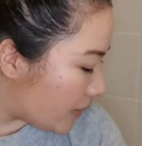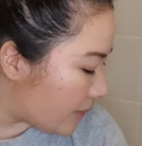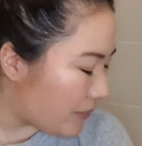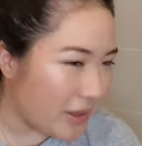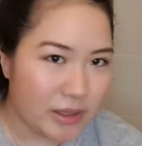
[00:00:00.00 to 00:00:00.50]

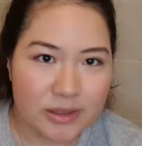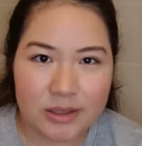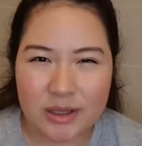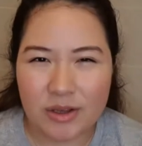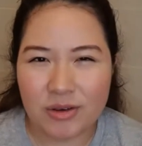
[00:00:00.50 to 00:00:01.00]
but
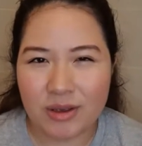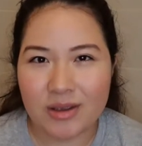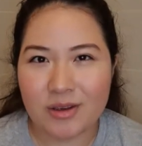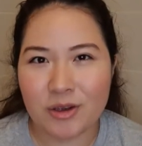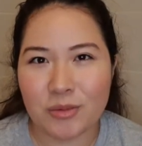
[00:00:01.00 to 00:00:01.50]

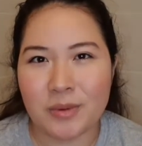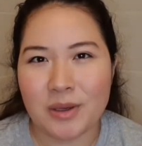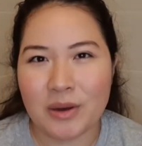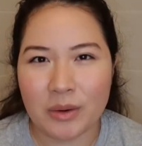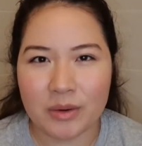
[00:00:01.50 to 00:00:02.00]
you'll be
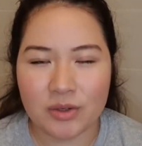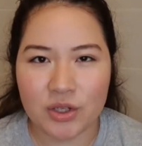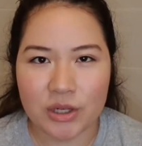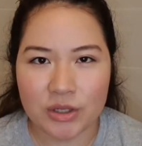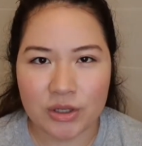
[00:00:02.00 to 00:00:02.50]
your own
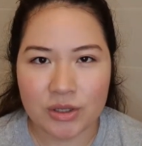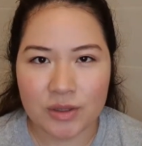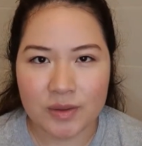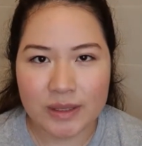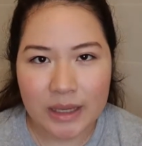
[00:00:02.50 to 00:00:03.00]
judge to
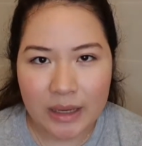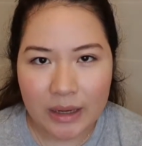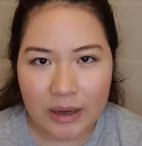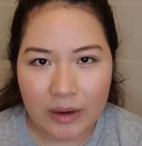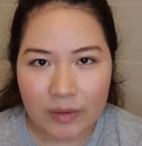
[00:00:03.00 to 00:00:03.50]

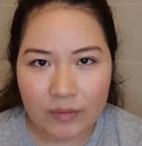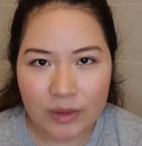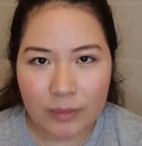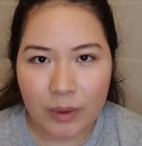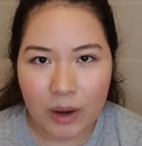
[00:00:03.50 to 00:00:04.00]
see if
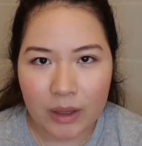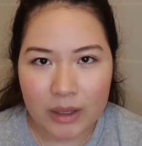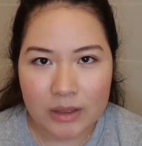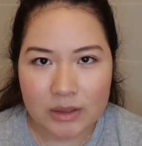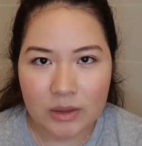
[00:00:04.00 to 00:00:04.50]
the bark
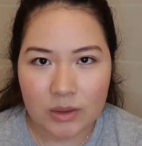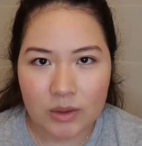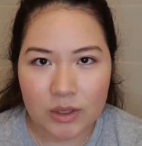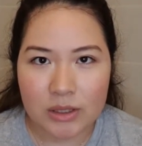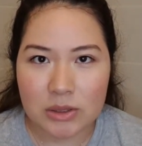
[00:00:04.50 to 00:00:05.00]
is
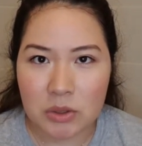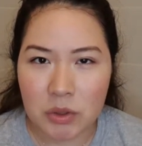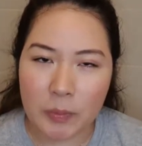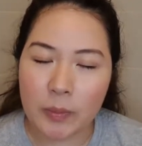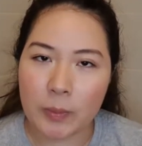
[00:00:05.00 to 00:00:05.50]
not
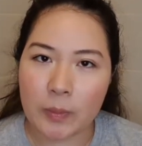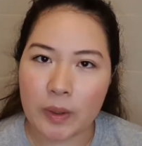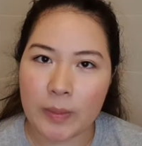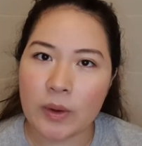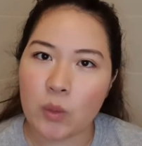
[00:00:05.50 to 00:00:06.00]
absorb
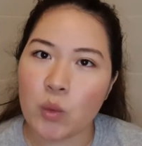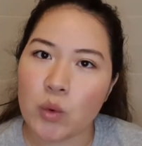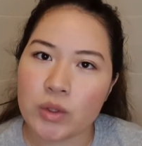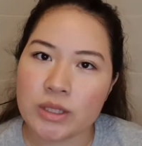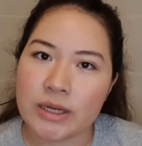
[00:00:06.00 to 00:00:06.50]

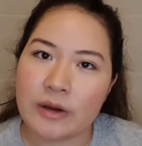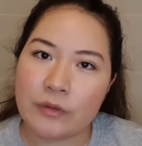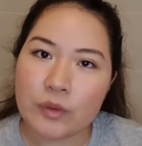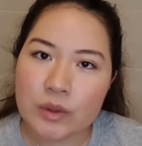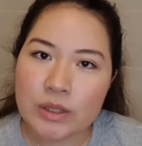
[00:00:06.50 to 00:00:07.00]

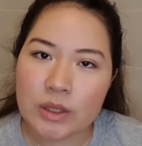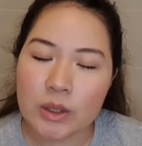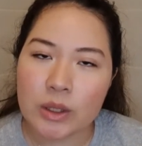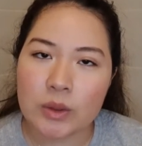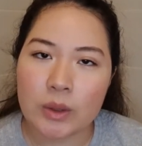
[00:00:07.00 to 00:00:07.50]
enough water.
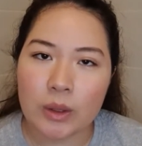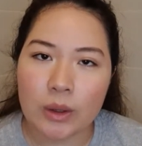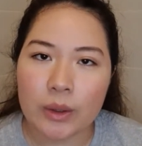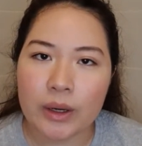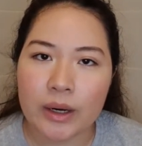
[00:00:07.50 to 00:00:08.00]
You can do it
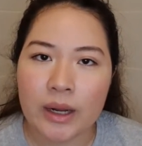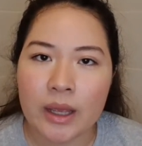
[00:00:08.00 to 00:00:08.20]
longer,